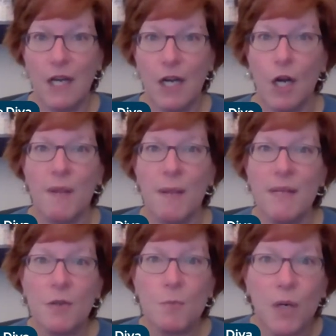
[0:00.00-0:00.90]
or maybe
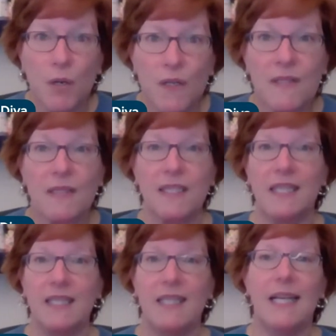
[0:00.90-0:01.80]
you personally
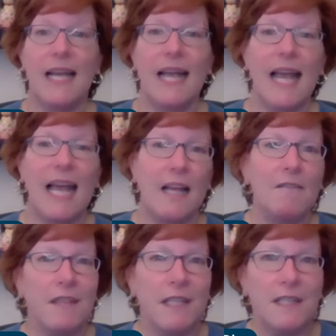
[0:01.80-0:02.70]
have
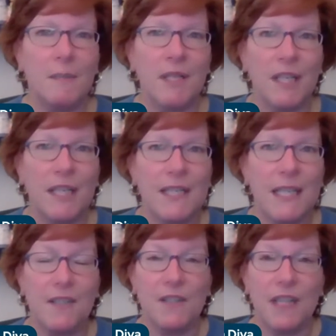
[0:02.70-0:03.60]
experienced that
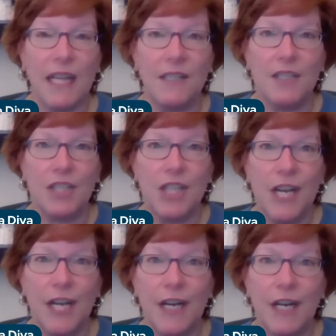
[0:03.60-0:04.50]
you'd like to
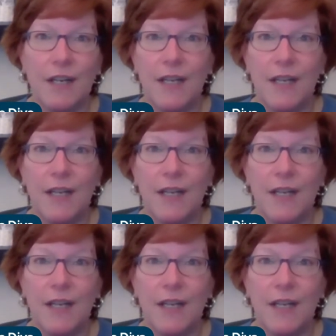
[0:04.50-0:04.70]
share